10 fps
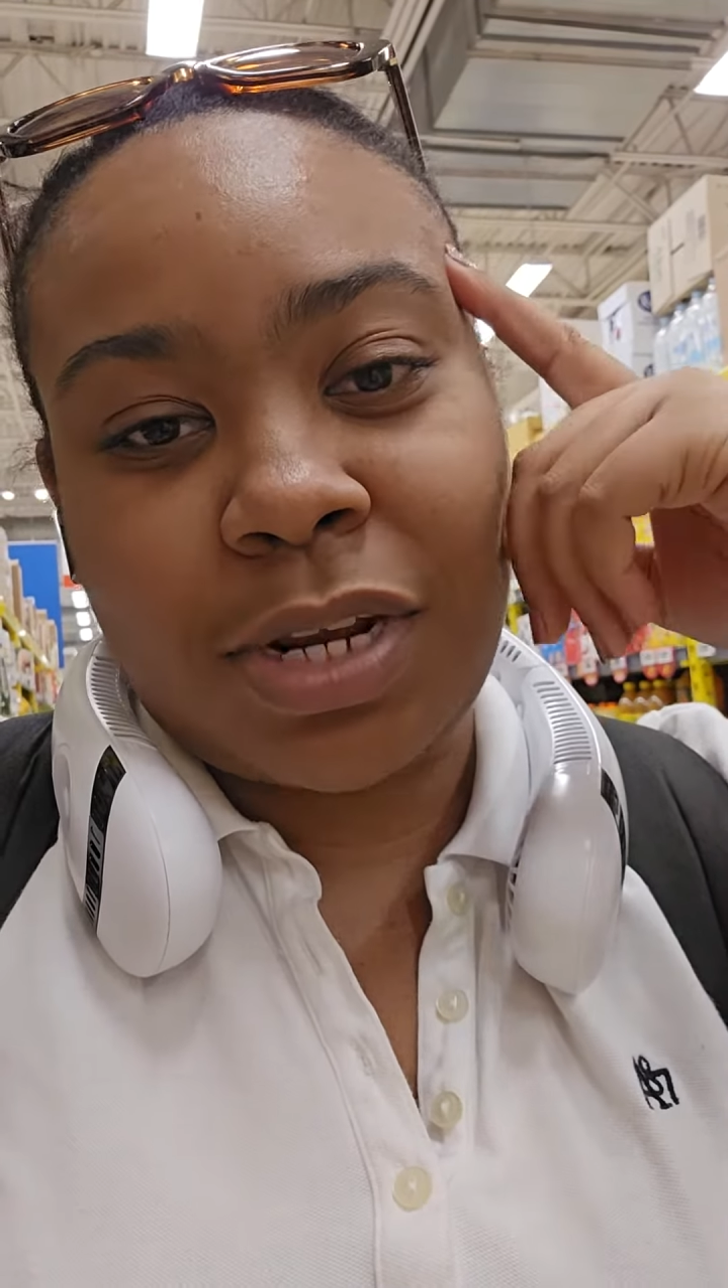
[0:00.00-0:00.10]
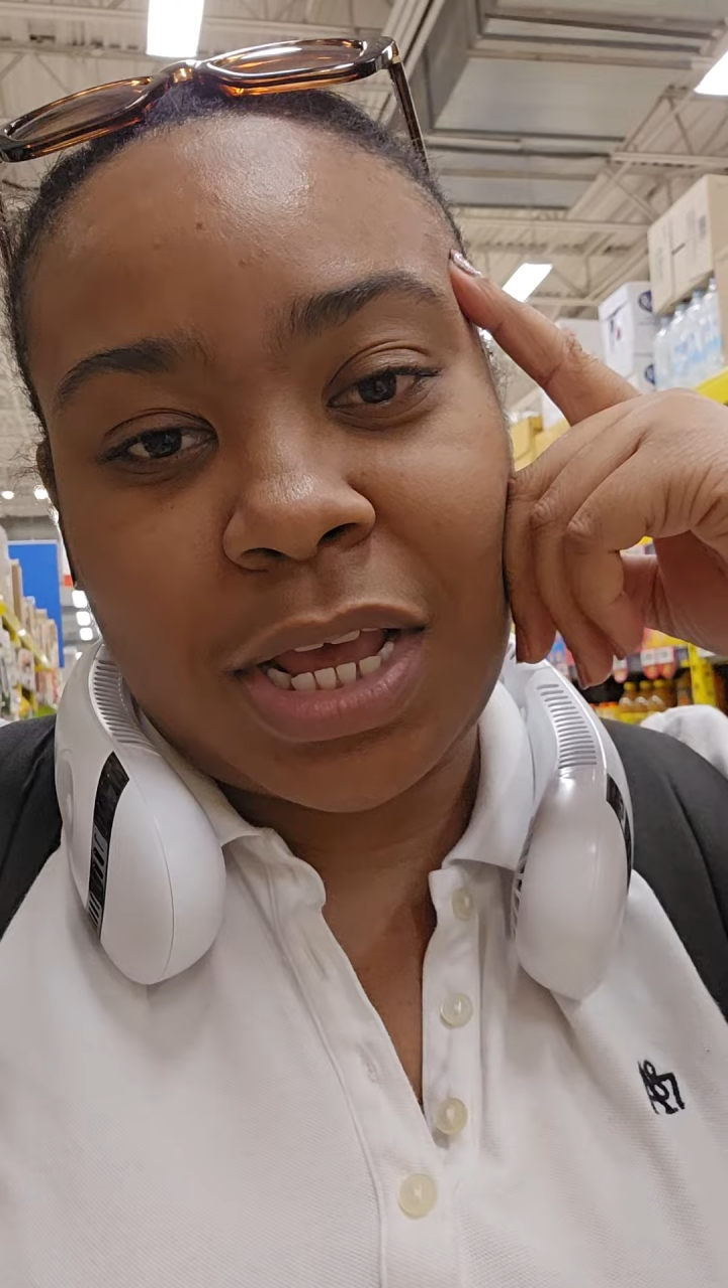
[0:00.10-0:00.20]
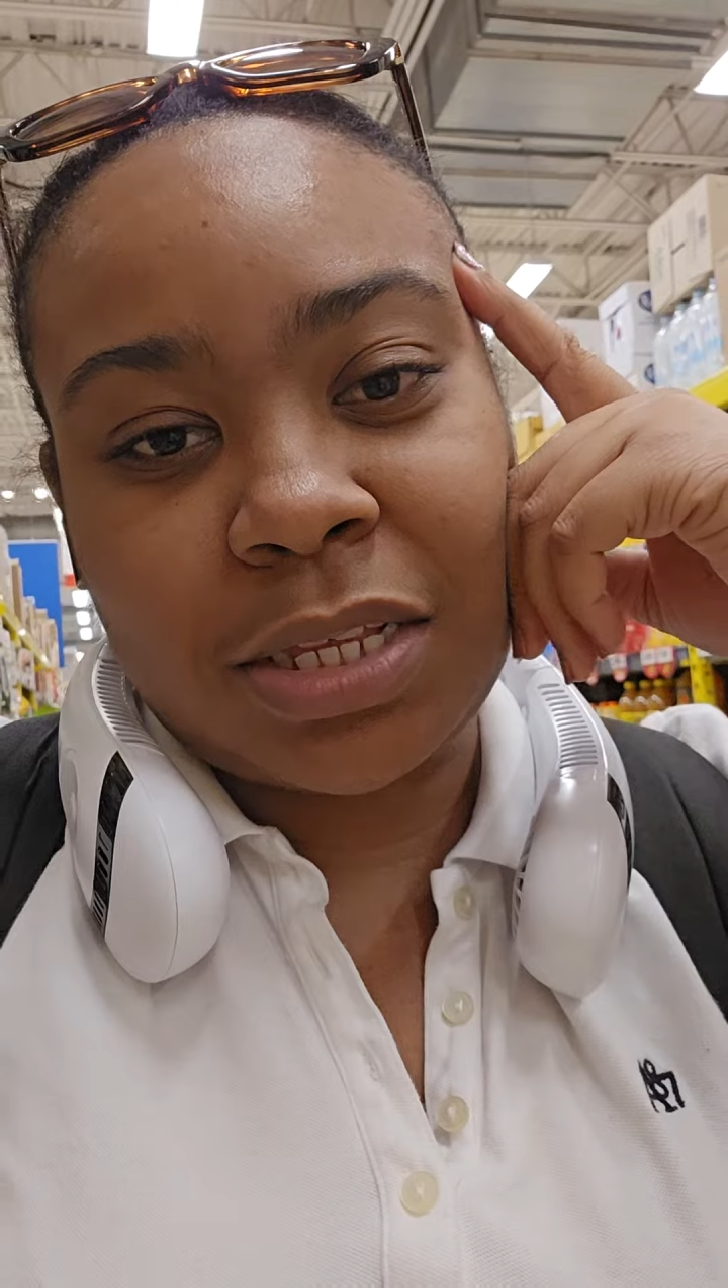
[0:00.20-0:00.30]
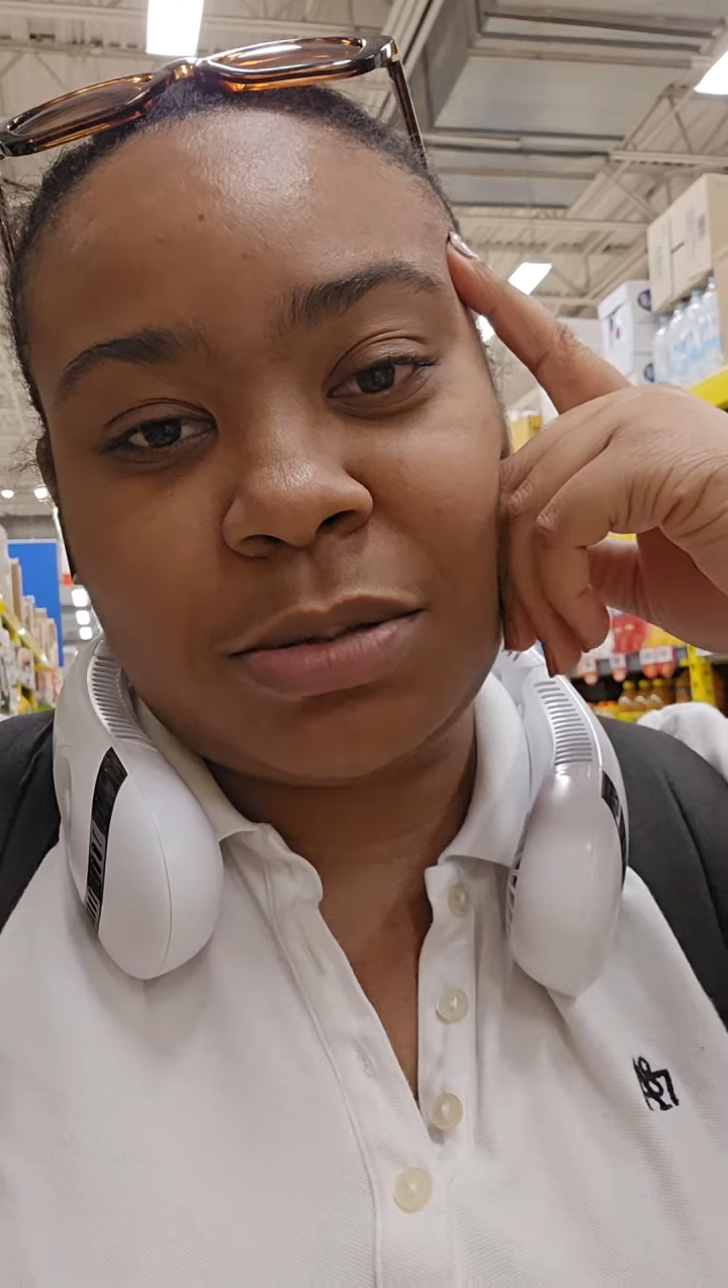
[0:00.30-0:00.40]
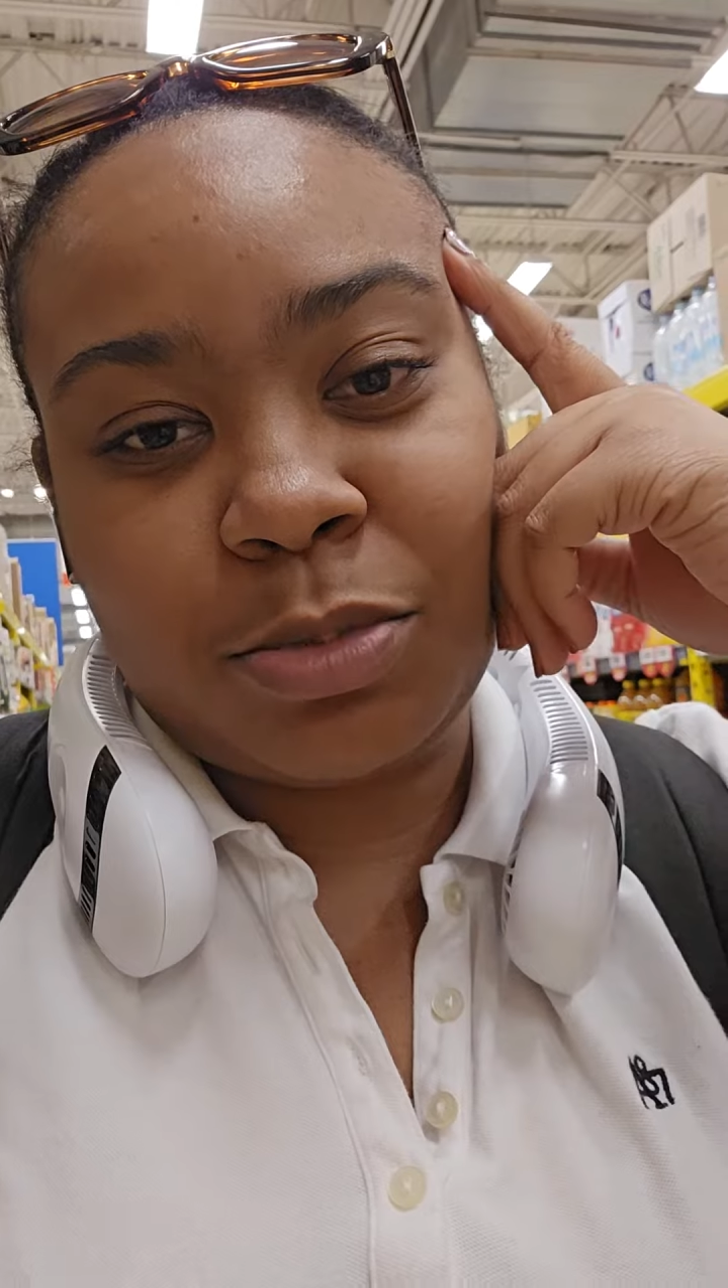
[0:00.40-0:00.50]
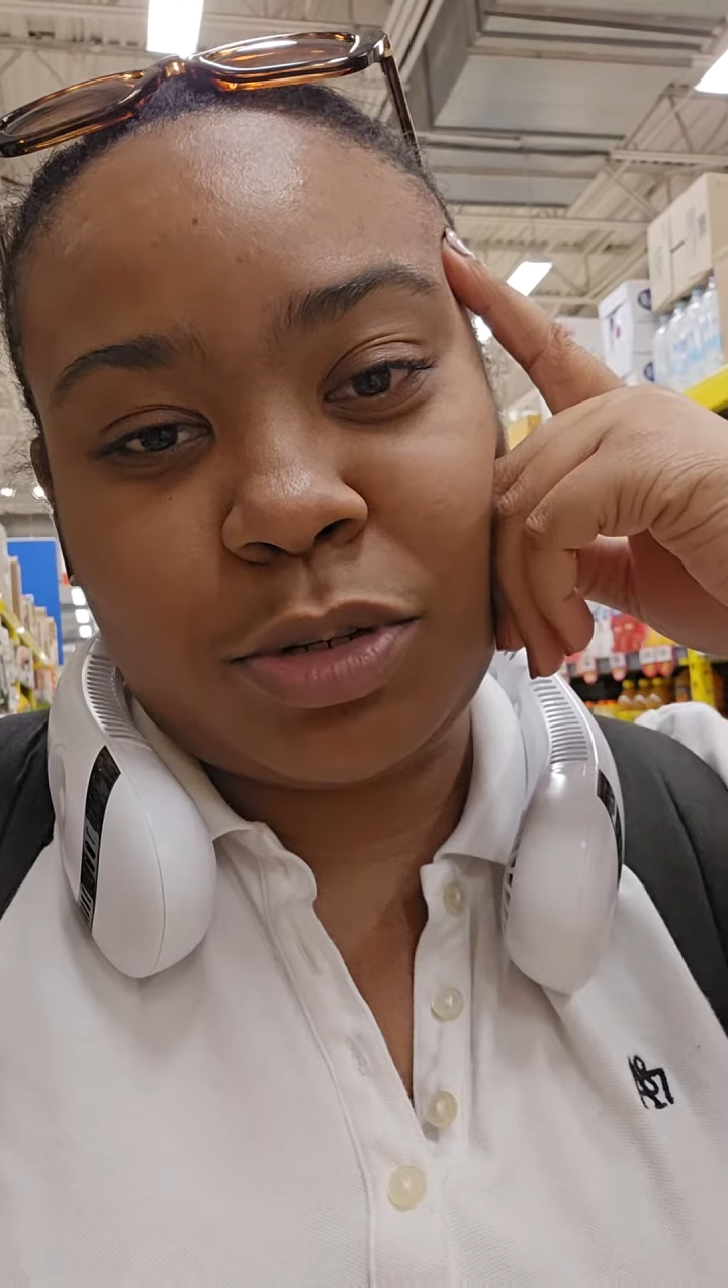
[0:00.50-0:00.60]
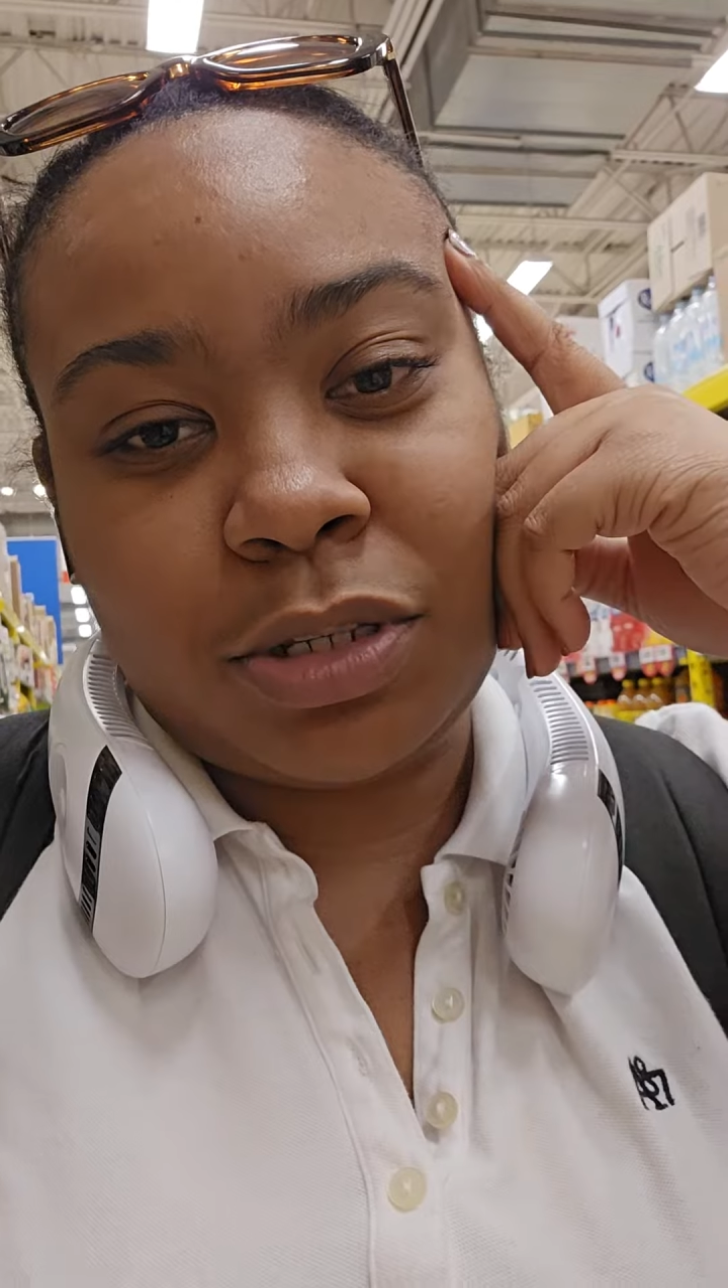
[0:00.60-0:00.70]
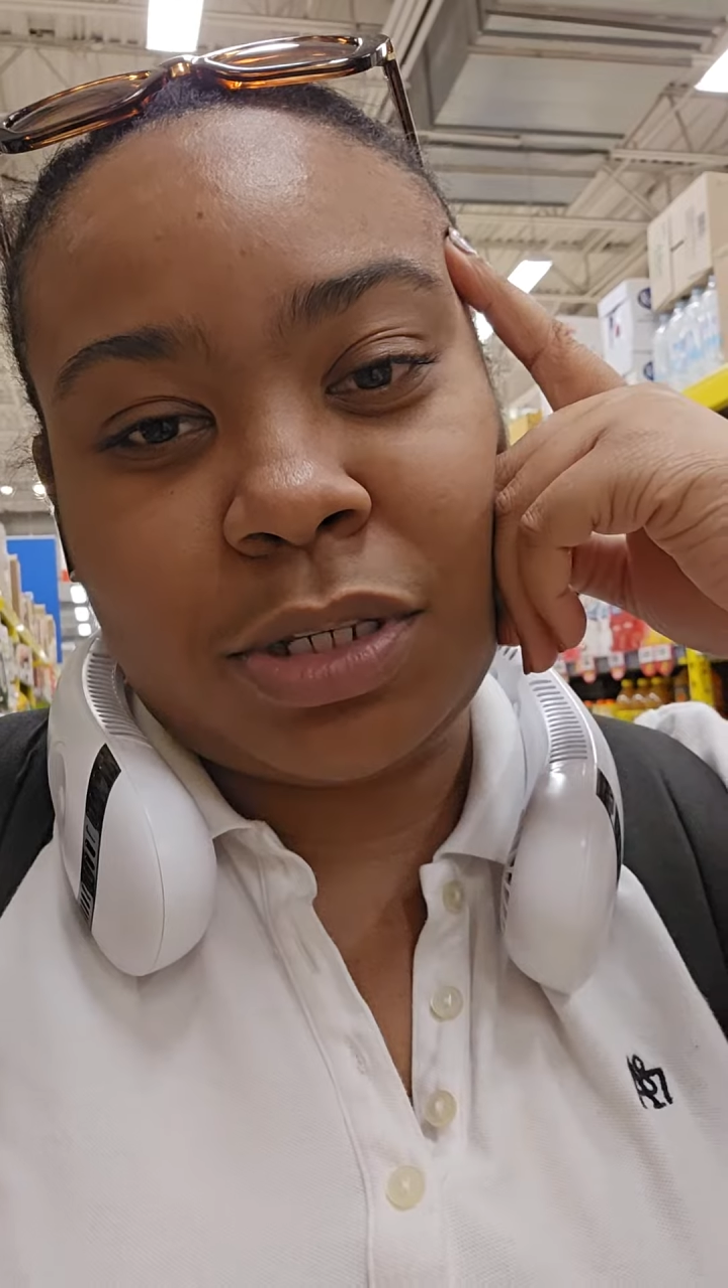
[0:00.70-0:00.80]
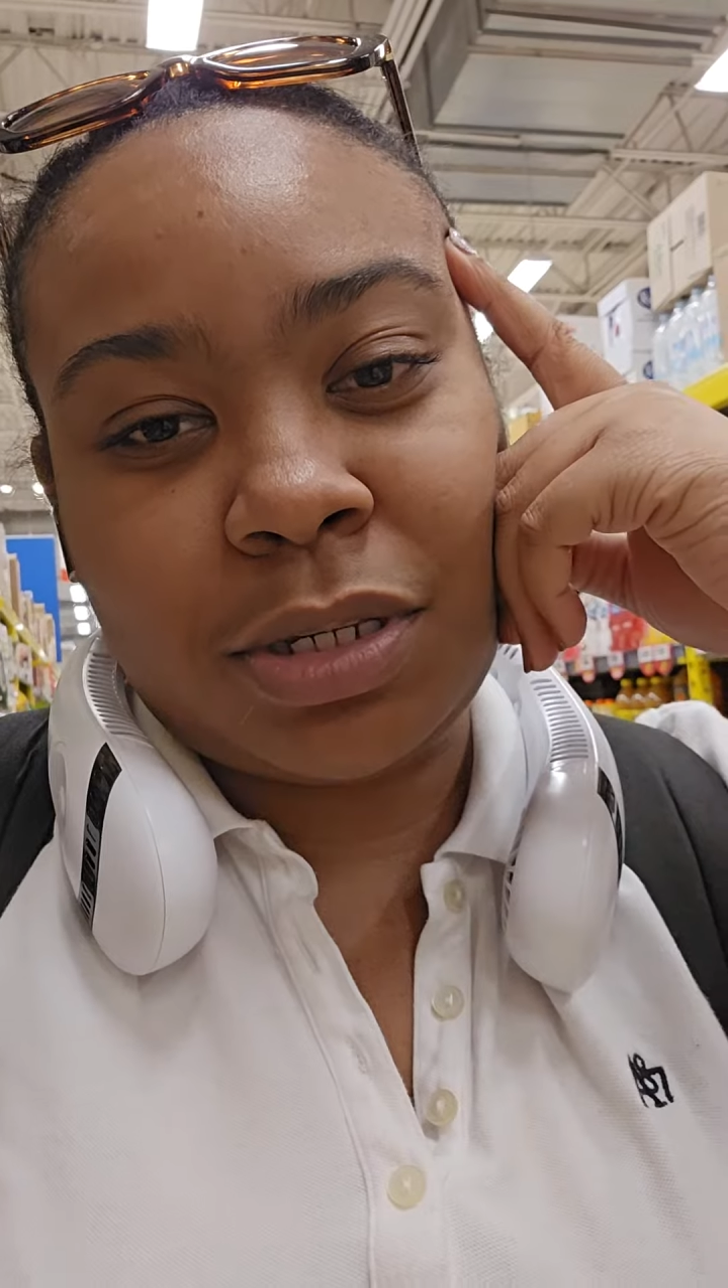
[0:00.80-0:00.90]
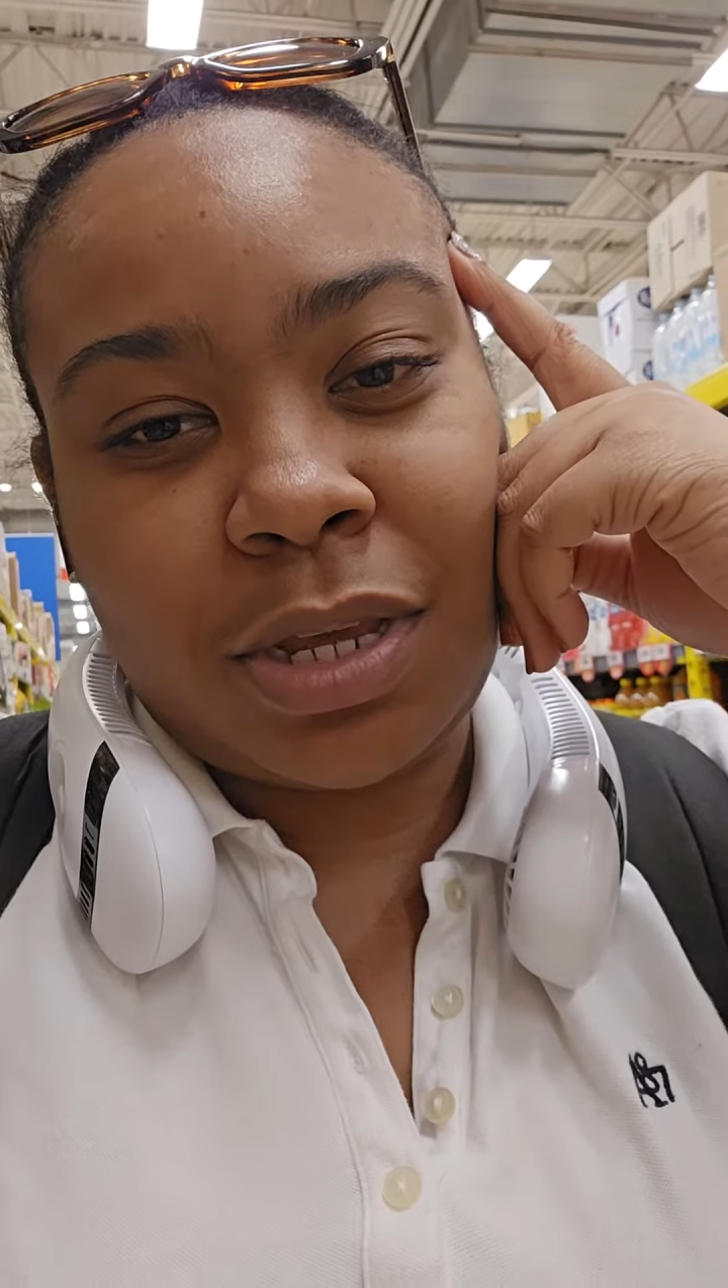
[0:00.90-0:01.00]
last
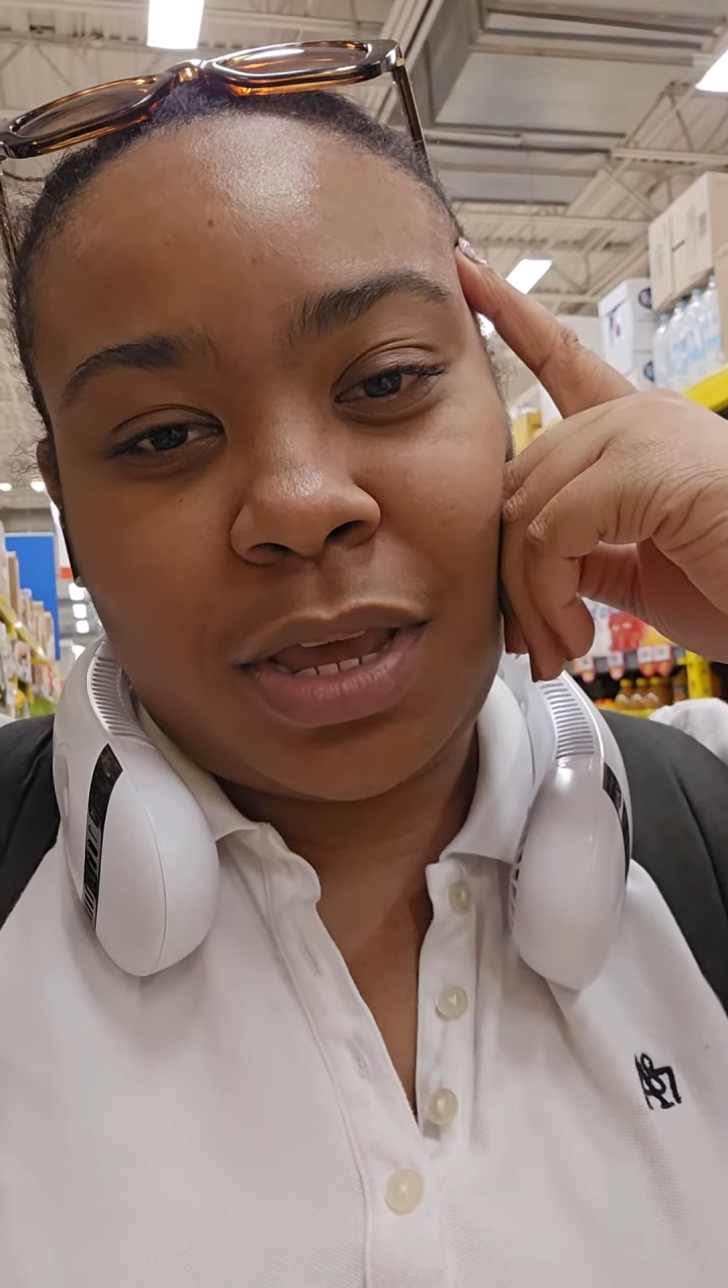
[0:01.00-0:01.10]
month